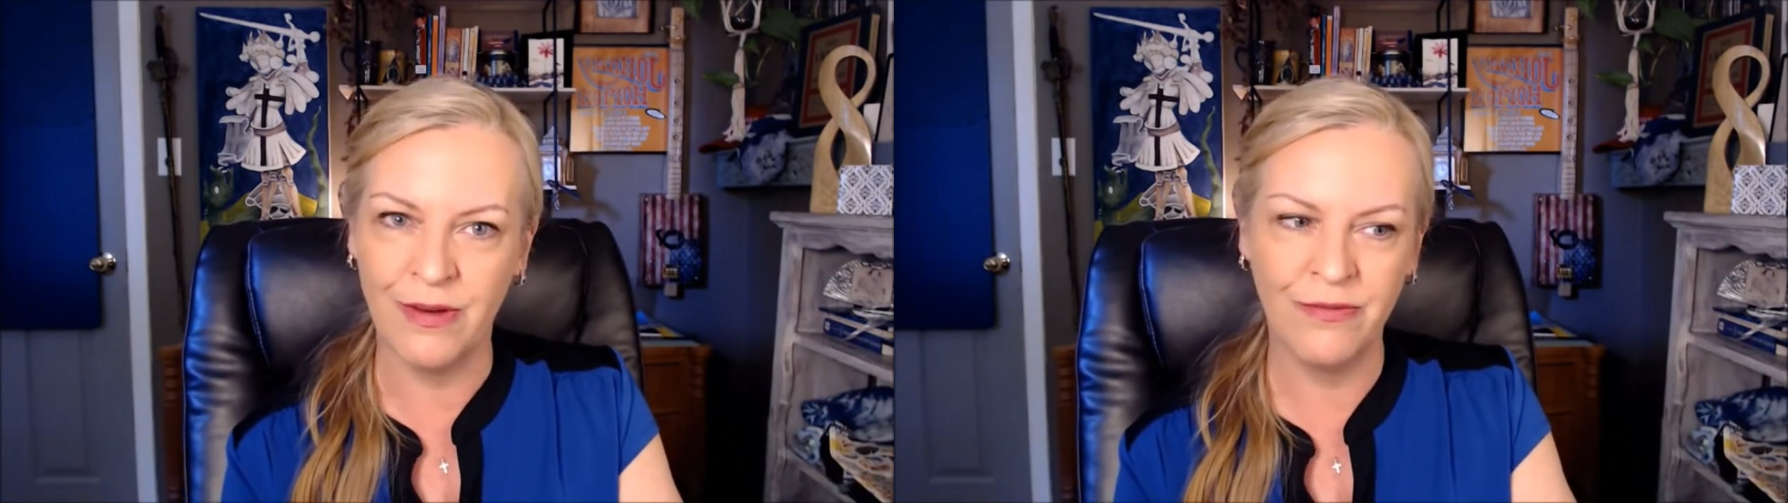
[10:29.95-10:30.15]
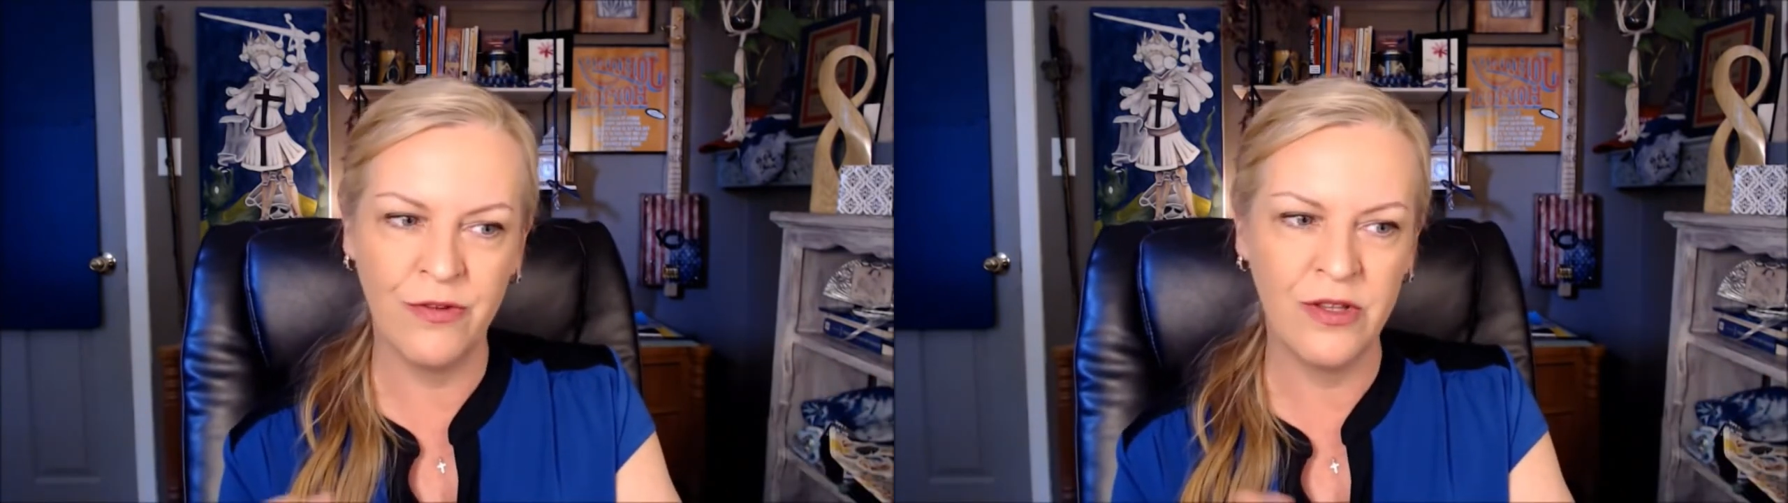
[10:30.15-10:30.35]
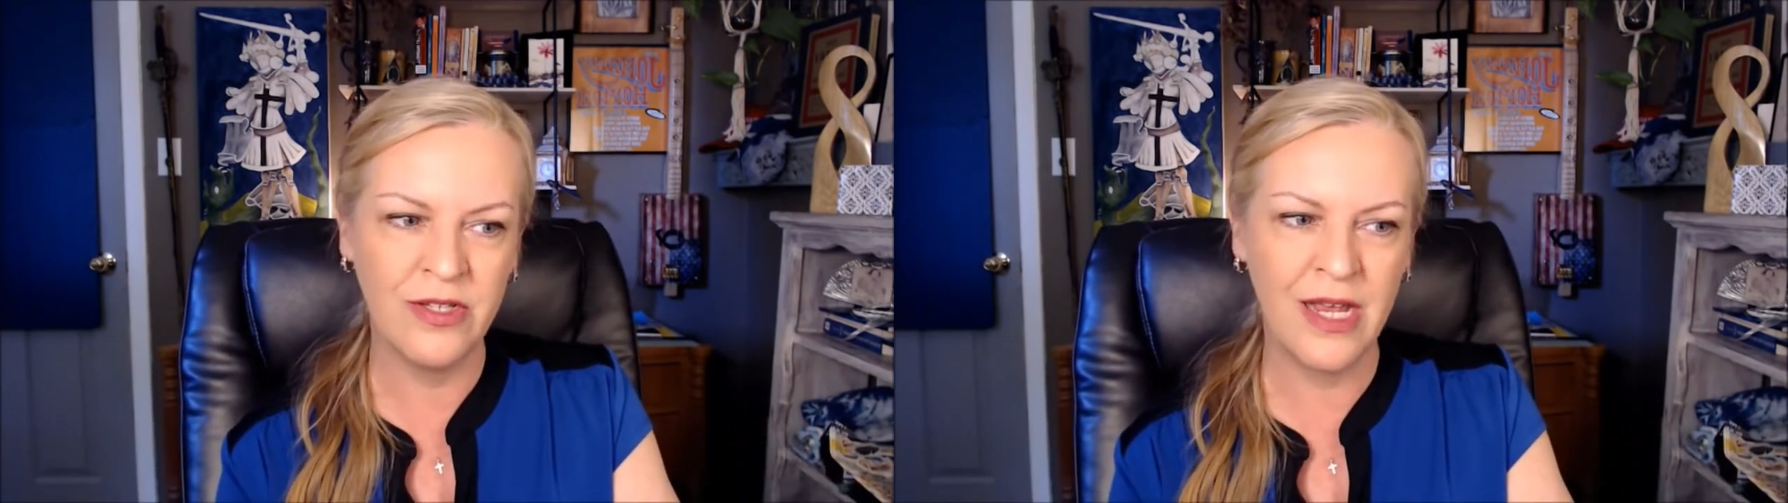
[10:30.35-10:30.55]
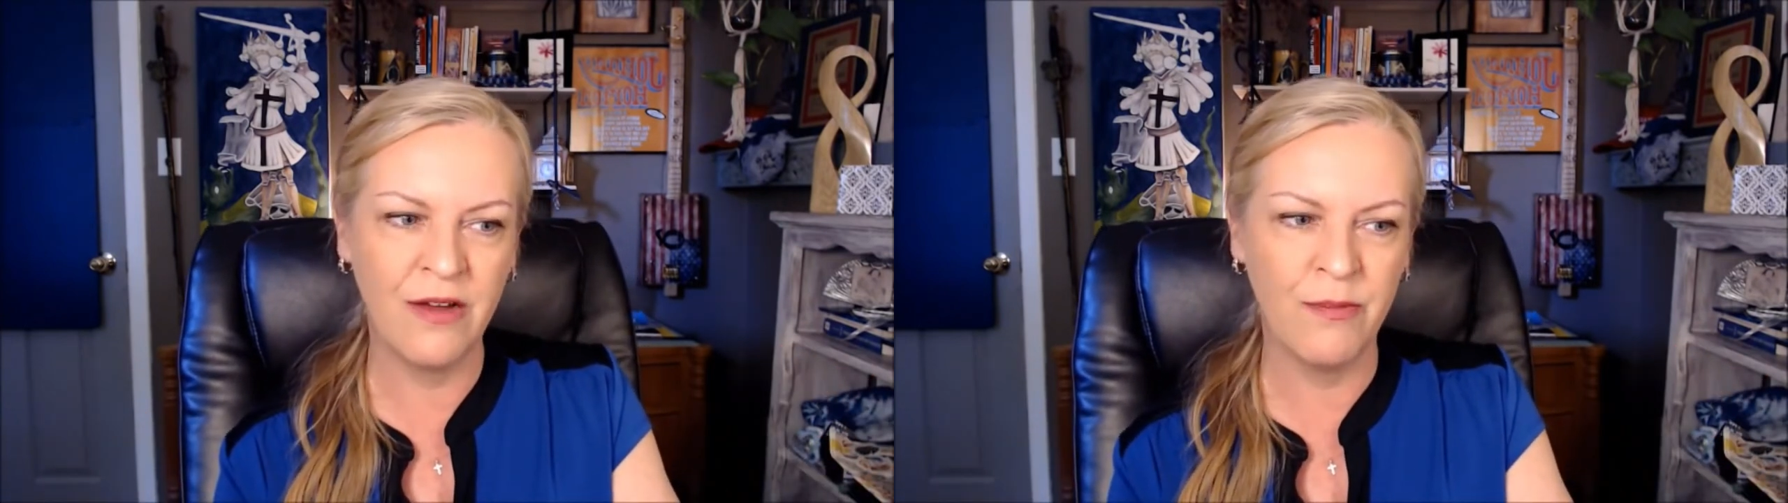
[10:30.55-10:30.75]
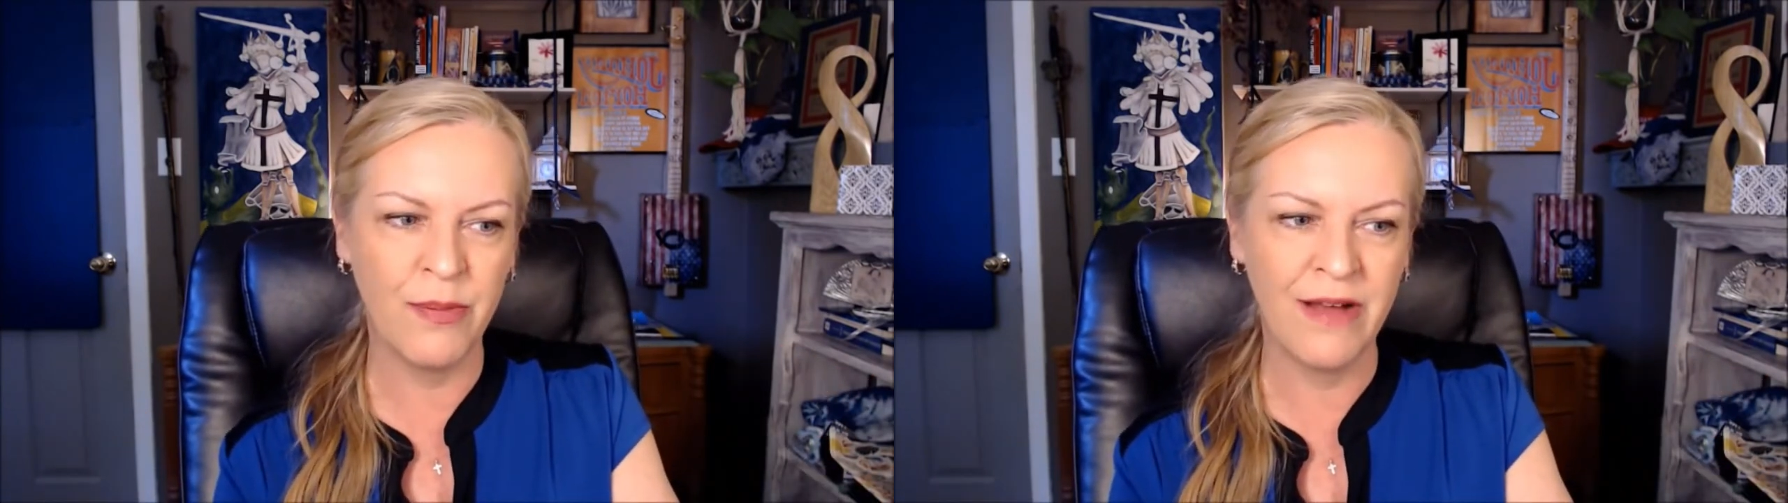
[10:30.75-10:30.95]
for the sake
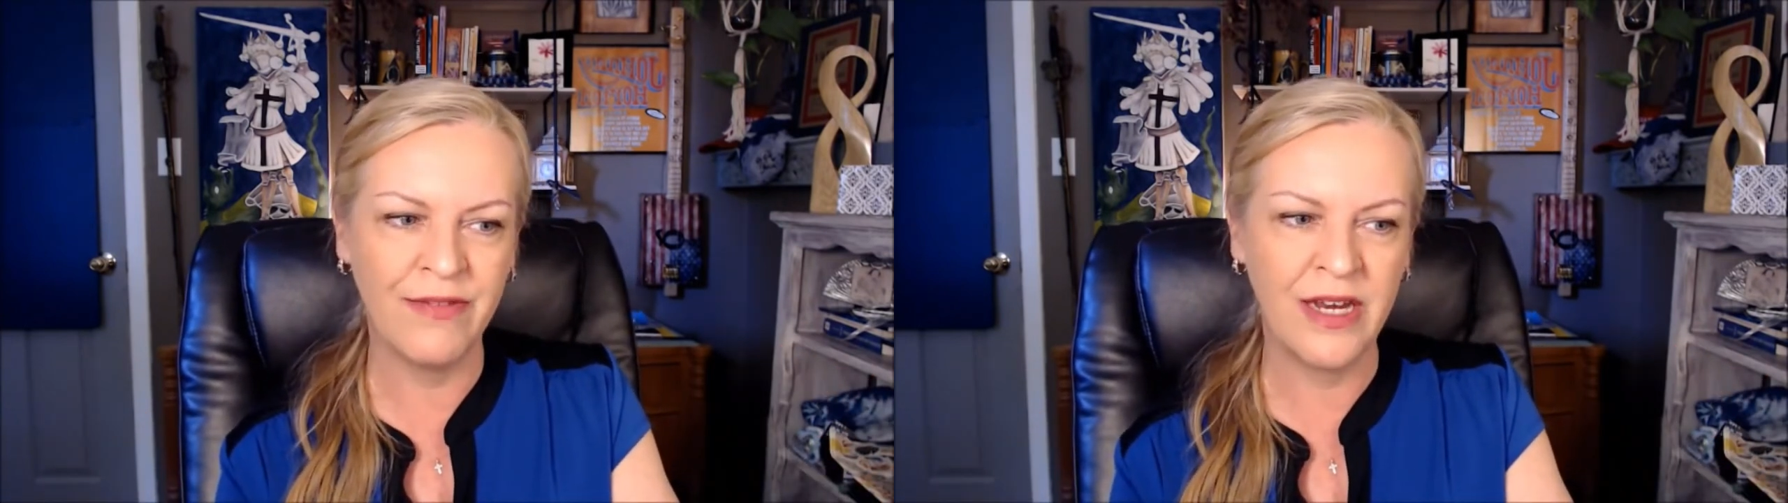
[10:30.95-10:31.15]
of brevity.